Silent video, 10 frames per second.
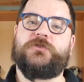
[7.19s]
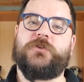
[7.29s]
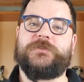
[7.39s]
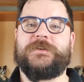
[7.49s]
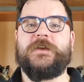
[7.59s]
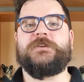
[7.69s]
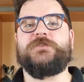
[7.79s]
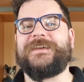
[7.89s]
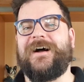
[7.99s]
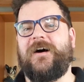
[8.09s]
shots
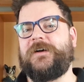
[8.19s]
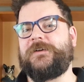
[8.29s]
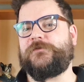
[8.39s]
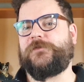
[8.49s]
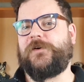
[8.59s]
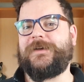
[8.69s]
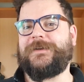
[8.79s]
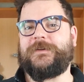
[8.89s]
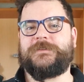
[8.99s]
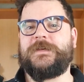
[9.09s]
using iron
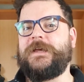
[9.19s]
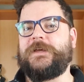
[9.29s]
filings.